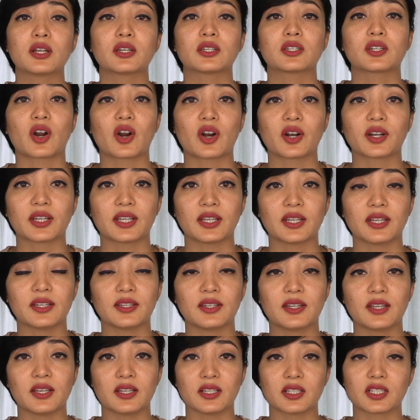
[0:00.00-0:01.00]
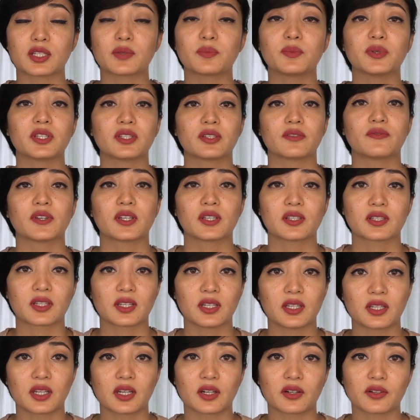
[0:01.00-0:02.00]
target a specific
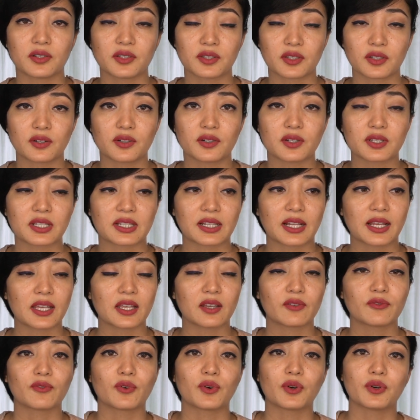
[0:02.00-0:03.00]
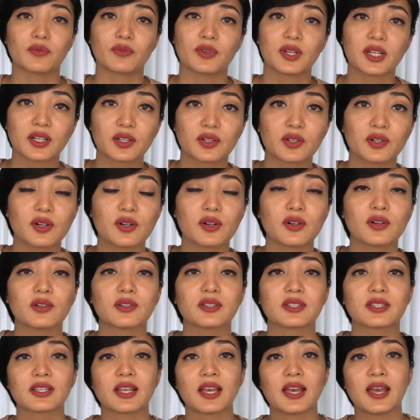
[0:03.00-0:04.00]
skincare concerns, like for
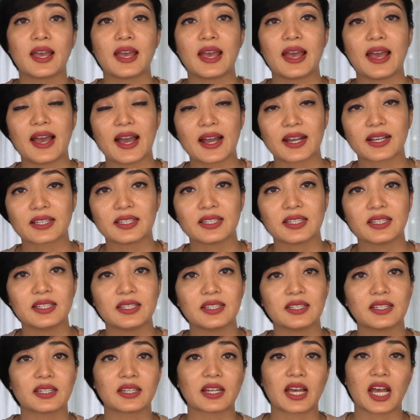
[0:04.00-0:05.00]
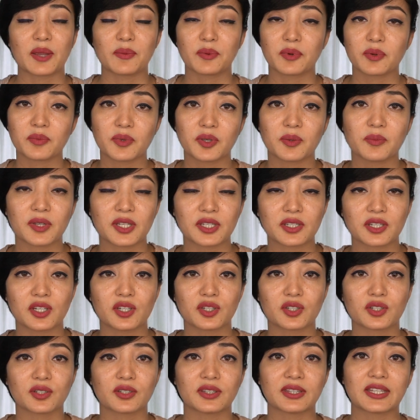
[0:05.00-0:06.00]
wrinkles, acne, and
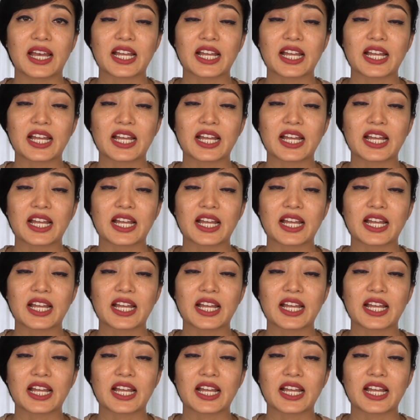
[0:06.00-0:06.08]
hyperpigmentation.